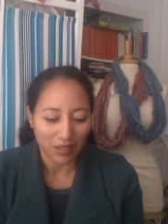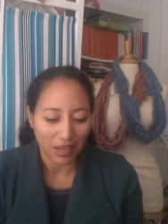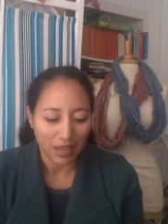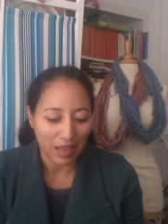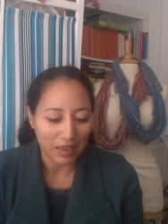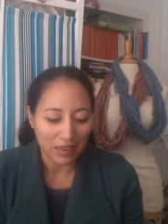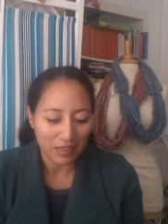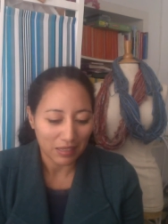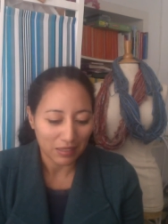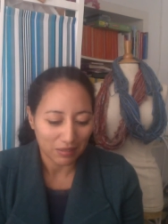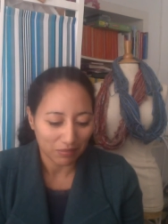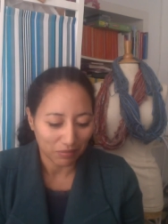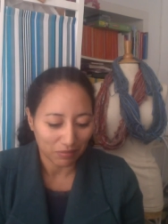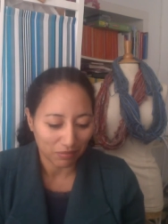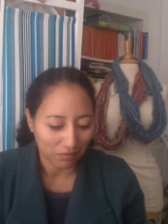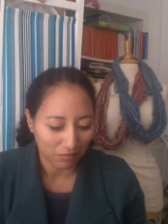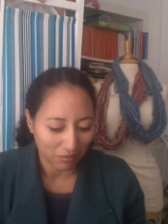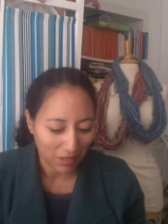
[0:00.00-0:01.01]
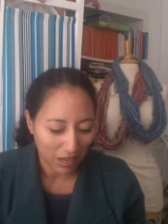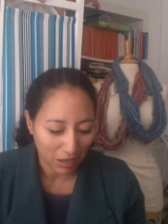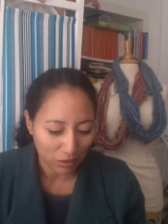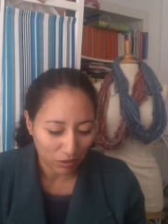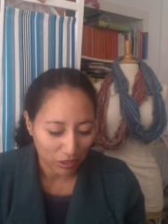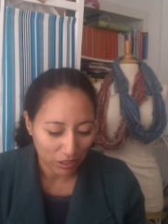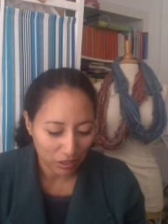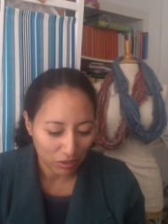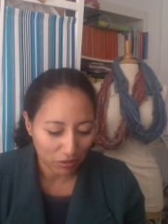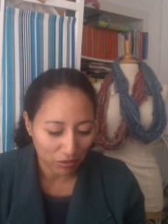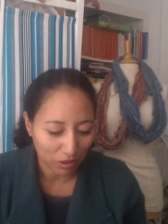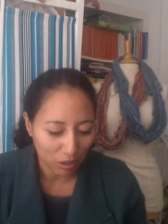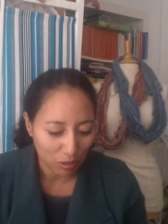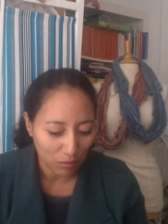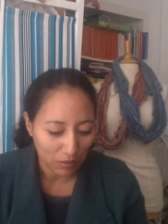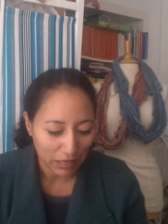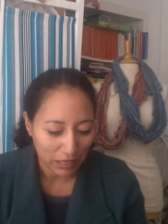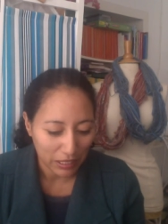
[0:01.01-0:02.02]
and I'll just
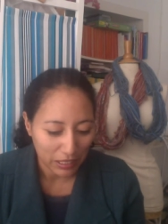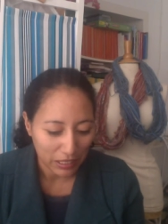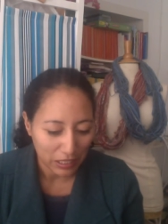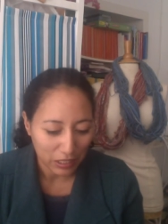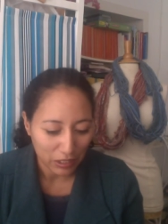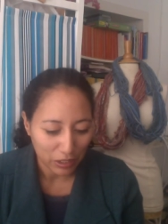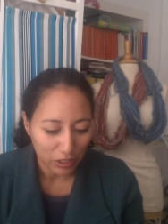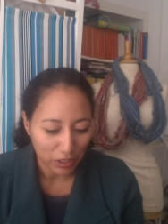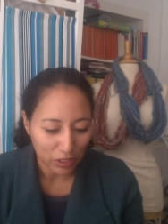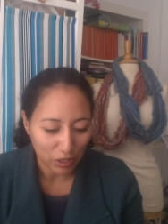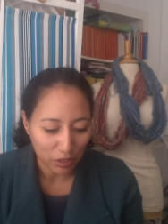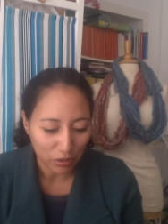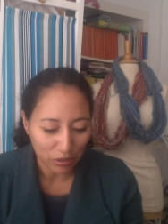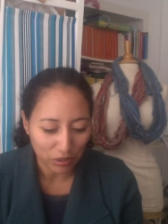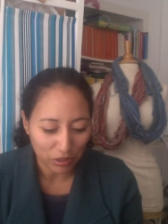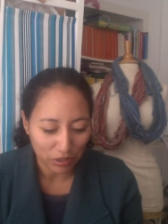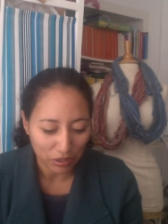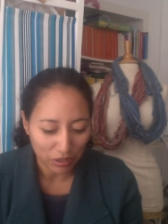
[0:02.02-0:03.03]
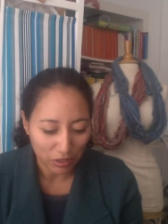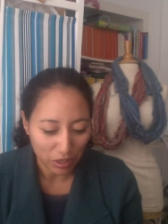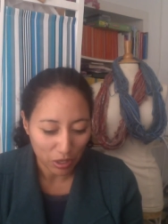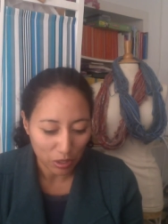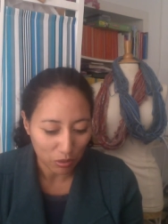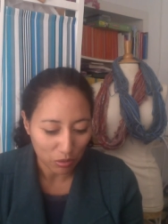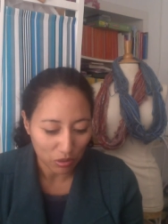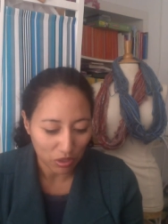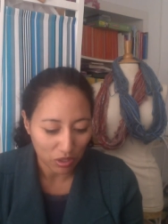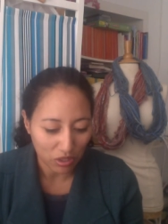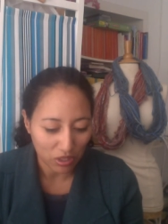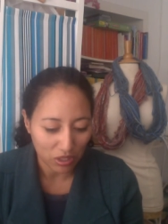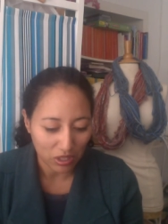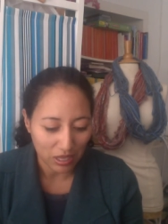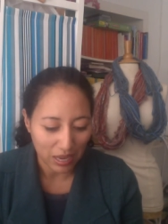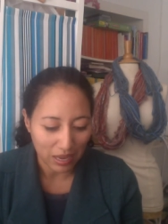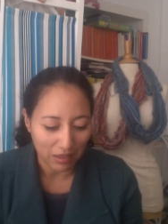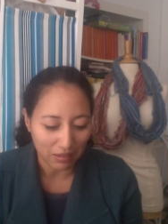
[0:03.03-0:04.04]
follow my show
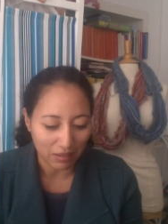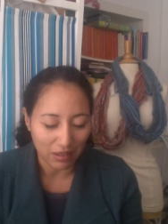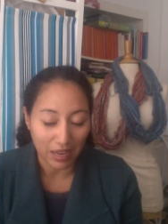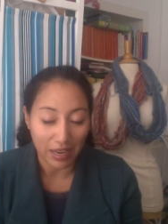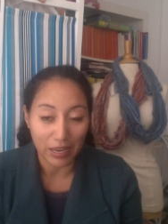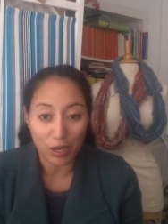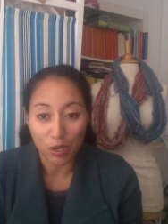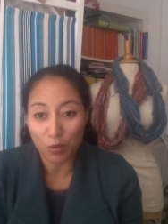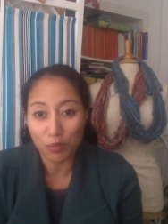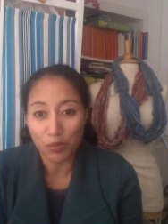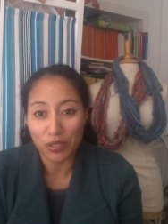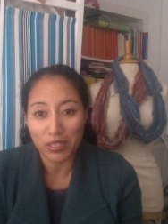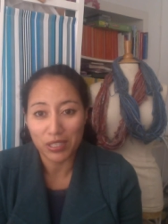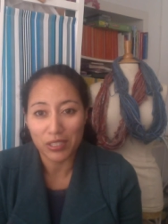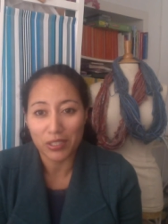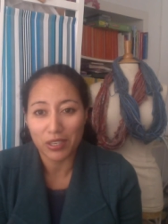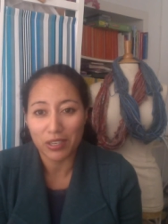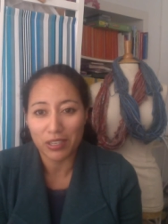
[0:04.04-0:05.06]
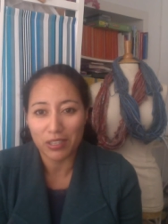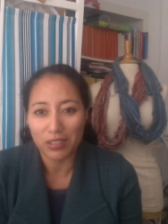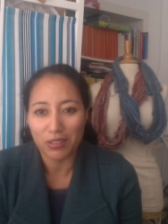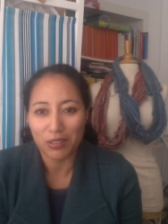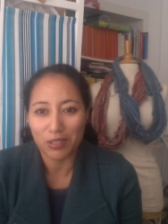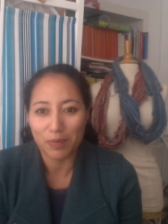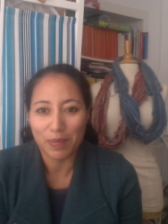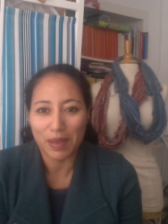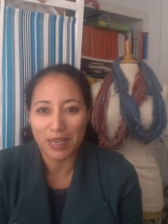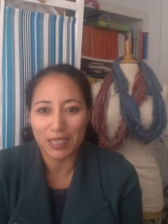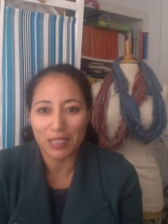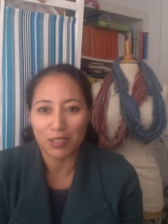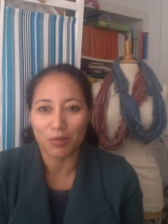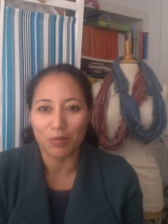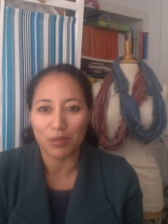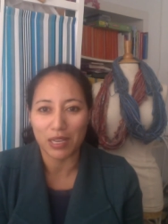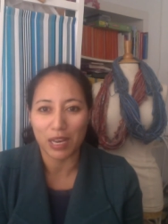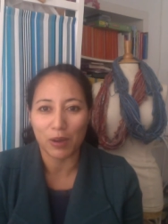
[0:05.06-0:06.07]
notes, and I hope you enjoyed spending
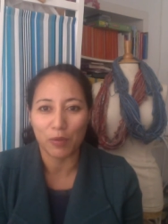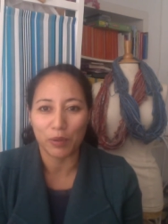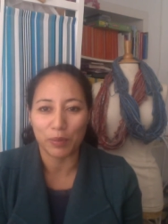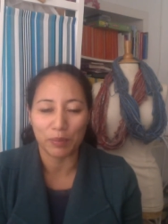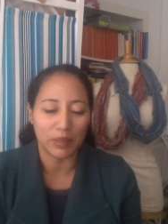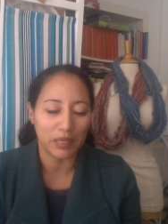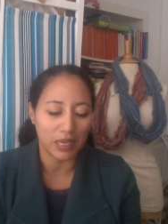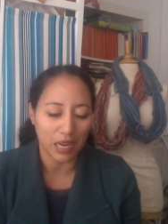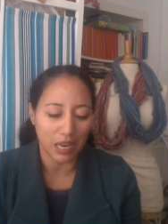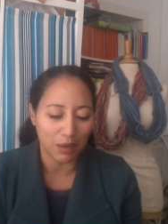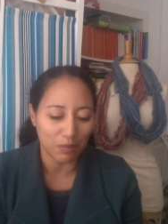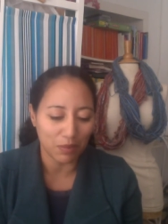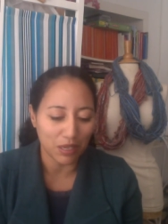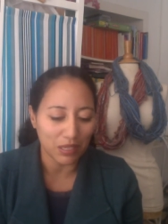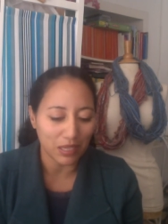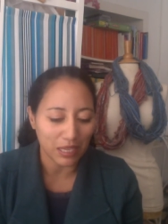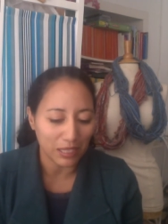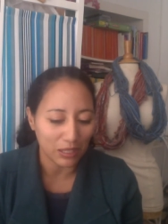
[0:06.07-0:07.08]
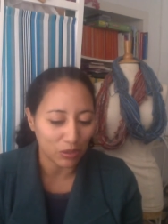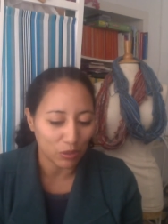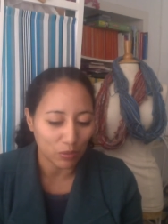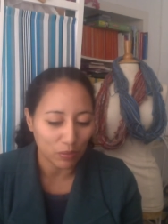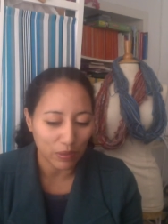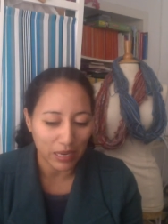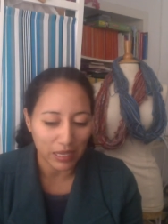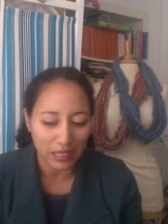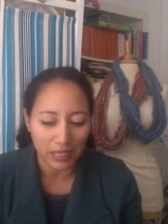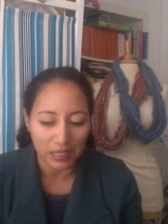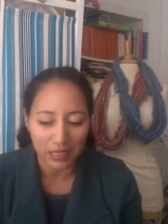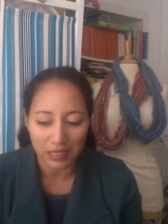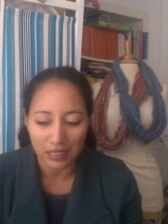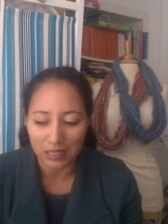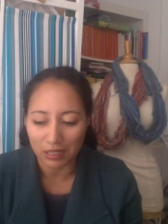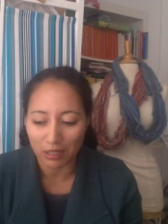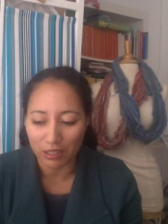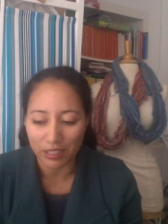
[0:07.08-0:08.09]
some time with me. I'm not into making
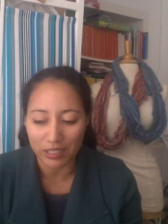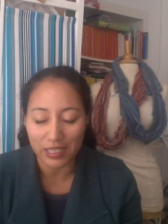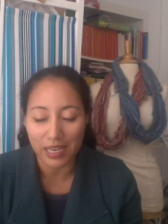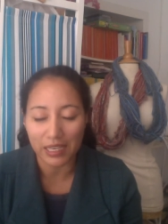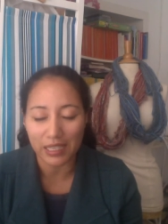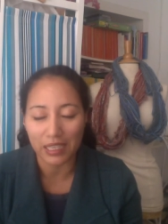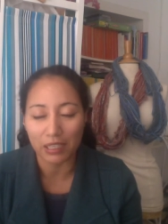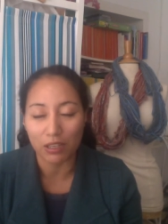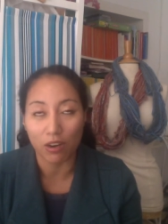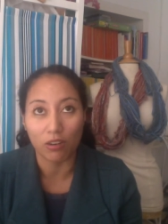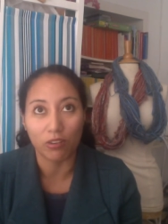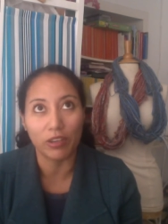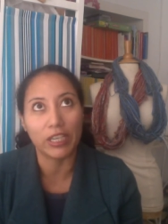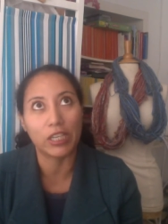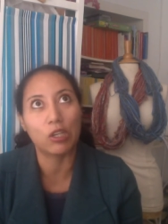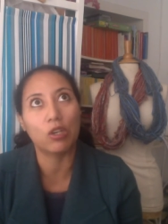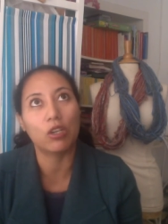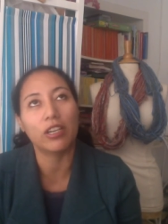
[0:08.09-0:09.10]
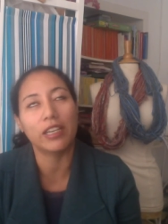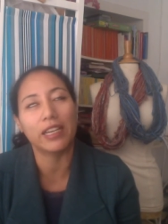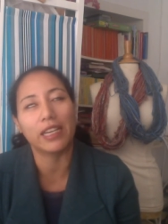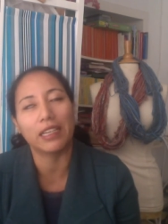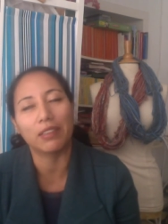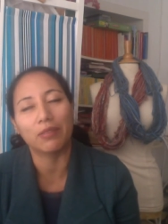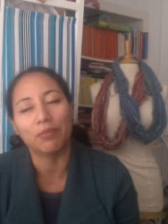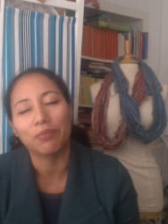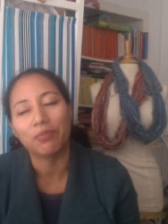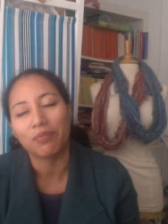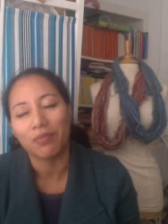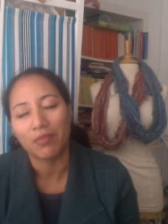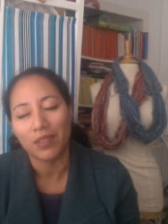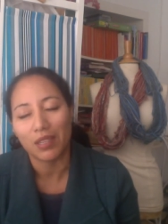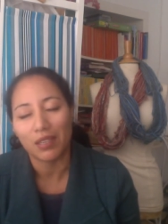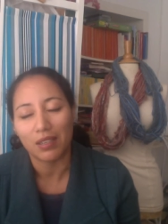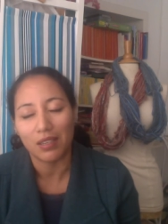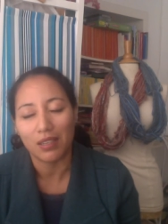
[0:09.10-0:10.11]
or taking or recording
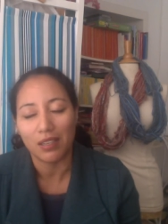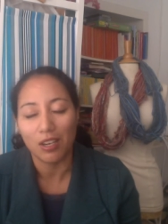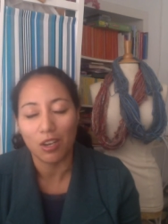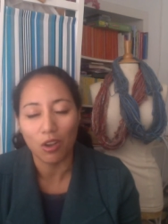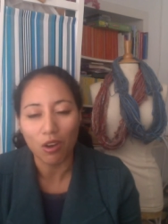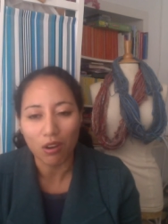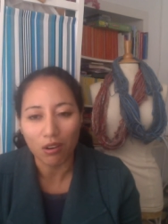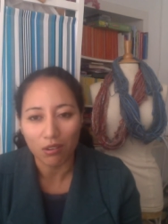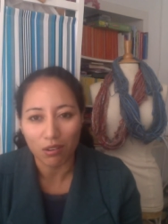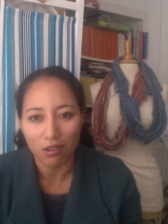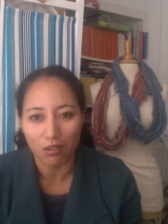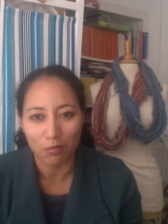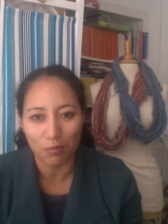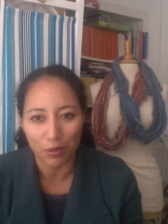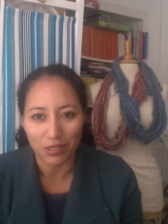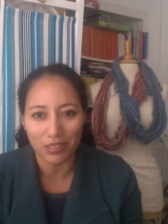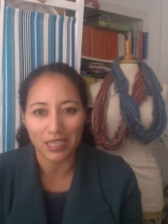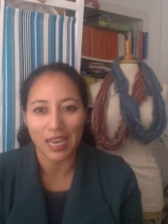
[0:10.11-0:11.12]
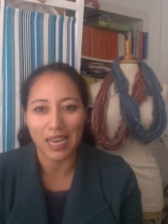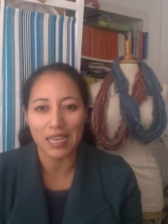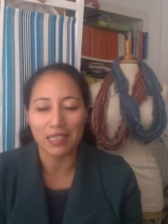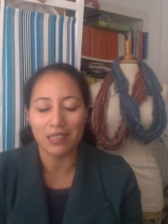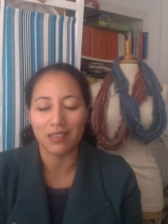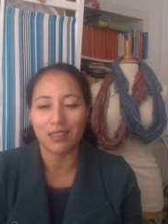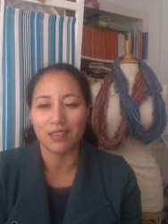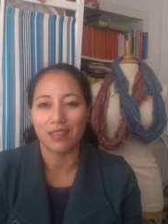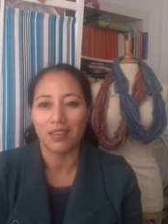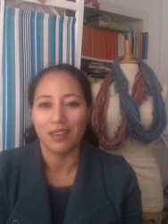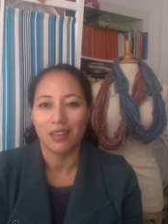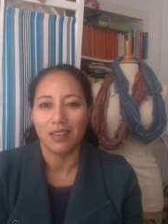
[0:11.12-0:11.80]
long podcasts.